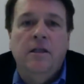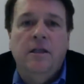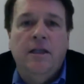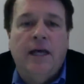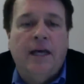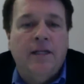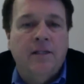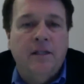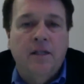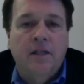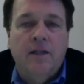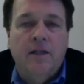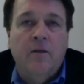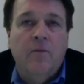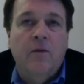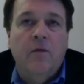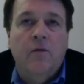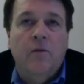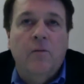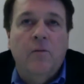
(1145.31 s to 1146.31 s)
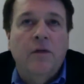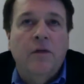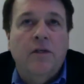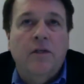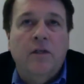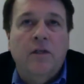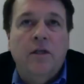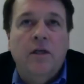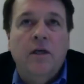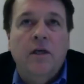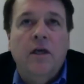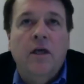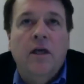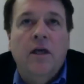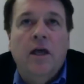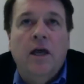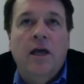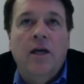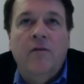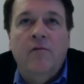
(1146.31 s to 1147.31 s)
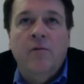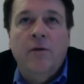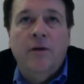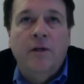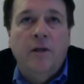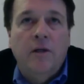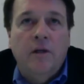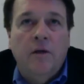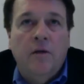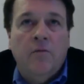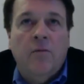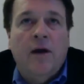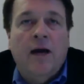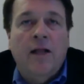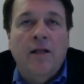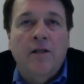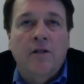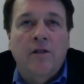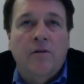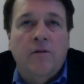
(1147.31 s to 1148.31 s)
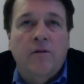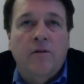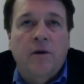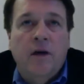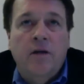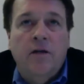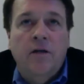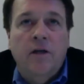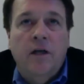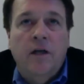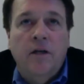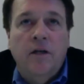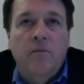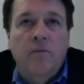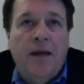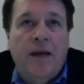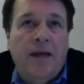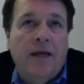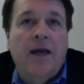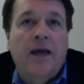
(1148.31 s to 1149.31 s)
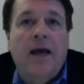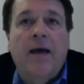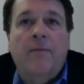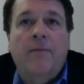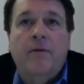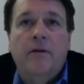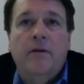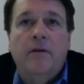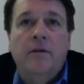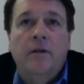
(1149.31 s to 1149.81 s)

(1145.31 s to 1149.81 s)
That's the thing we were missing. And everybody rallies around it and you make it happen.